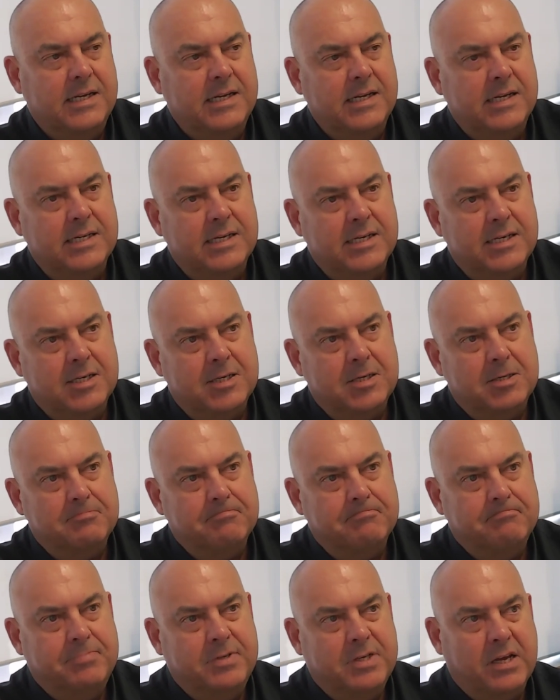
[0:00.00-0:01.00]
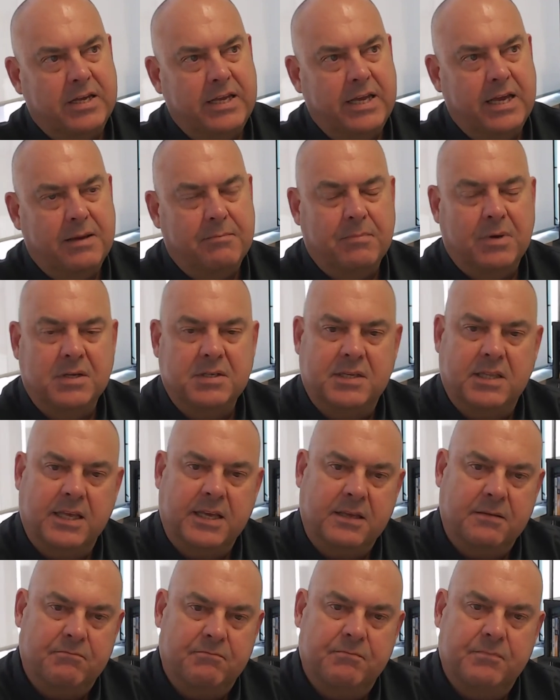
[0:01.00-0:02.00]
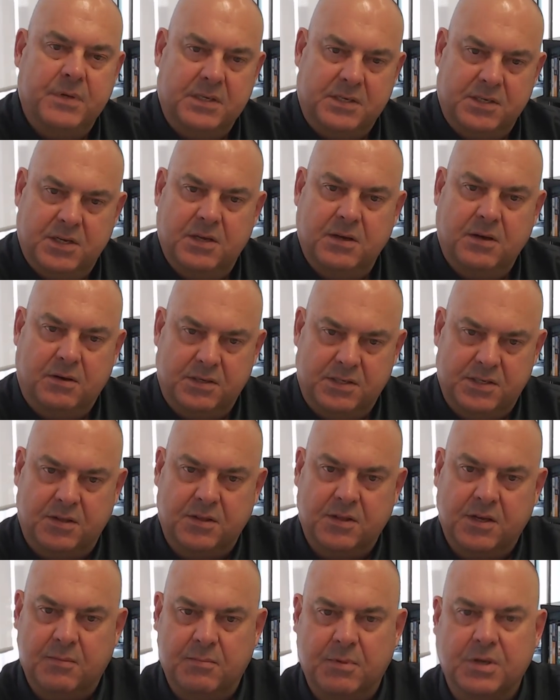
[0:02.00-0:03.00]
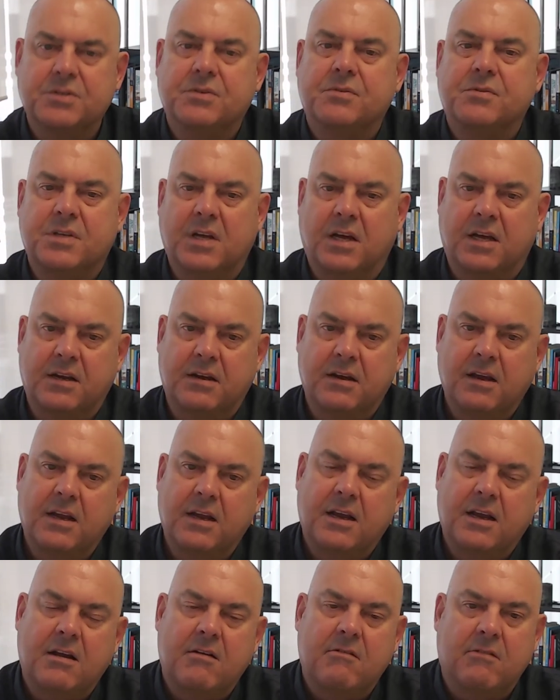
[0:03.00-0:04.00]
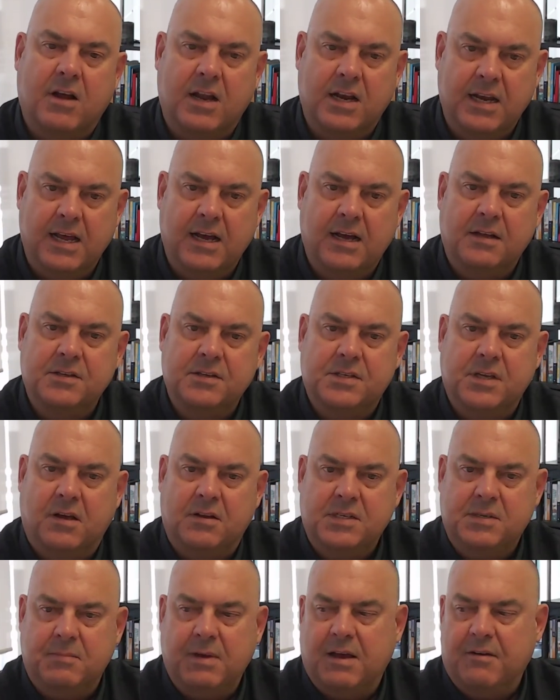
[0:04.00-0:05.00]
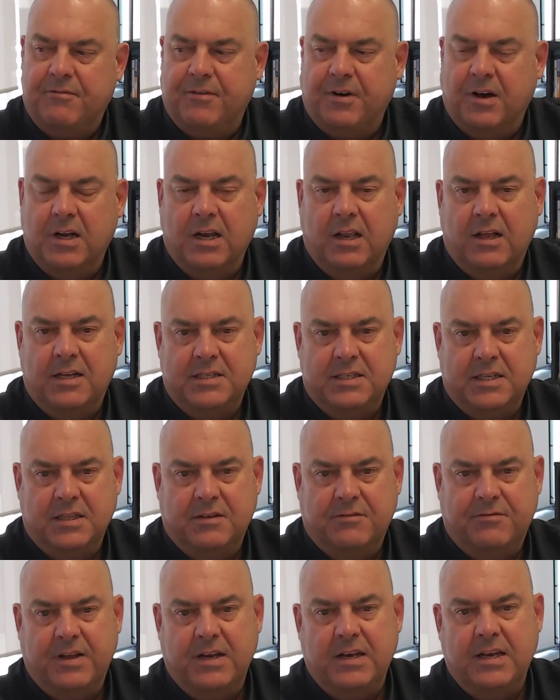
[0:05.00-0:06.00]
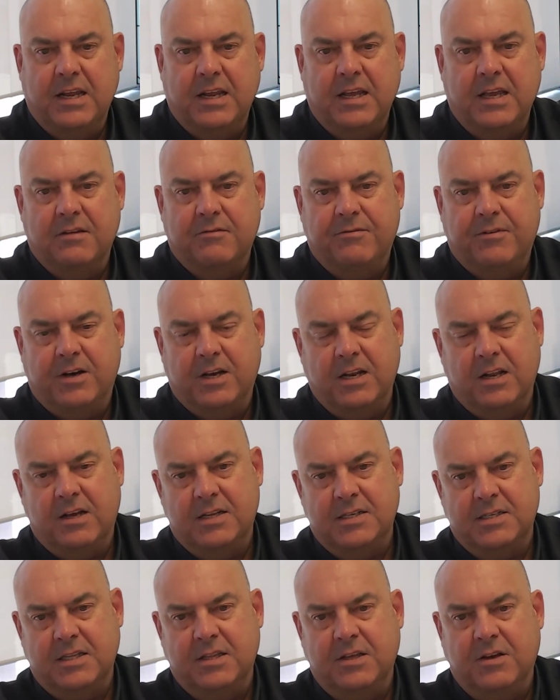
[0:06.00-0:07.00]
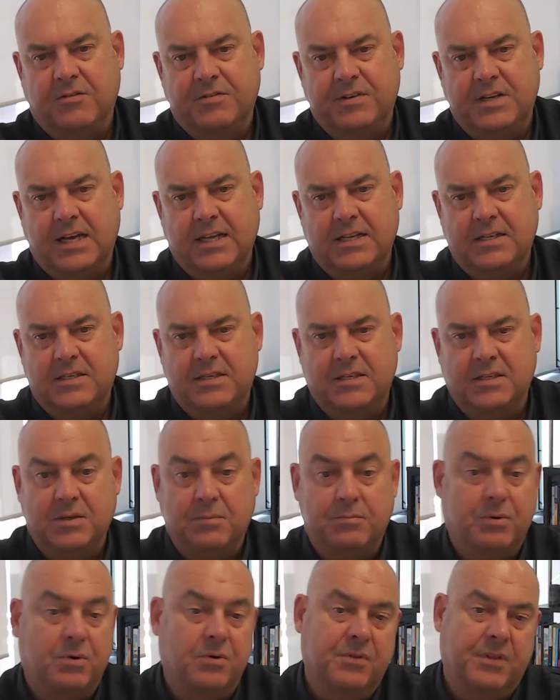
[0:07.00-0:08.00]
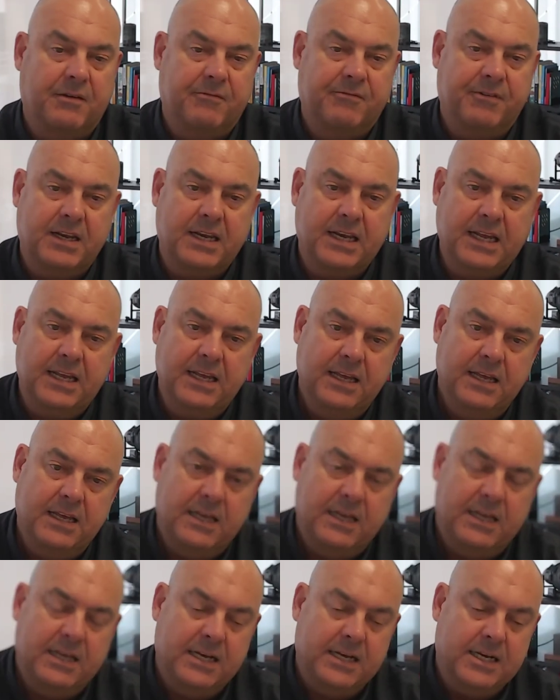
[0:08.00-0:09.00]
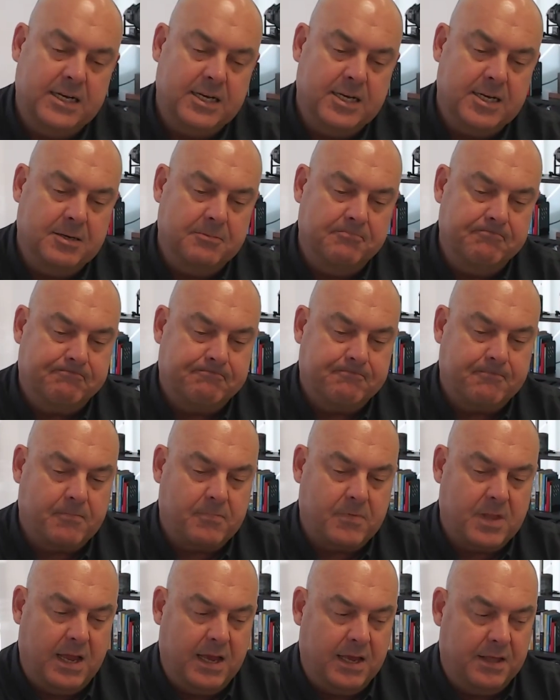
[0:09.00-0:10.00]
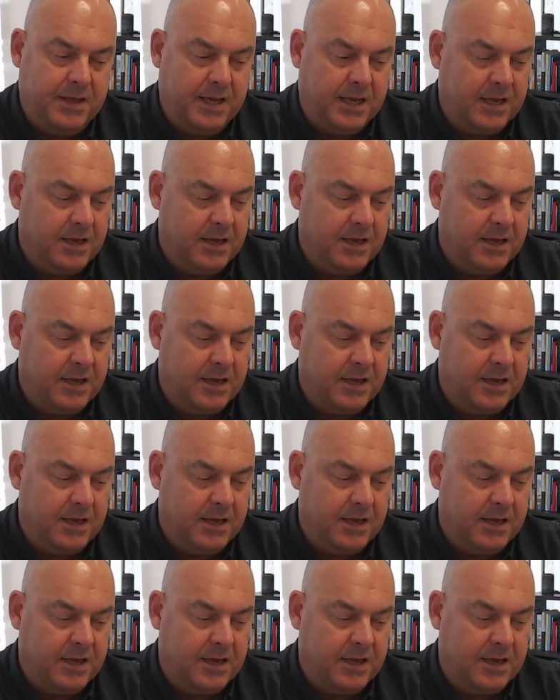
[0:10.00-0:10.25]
So yeah, mostly it's on the commercial side right now. So it's about finalising the funding and finalising the offtakes to support that funding. And then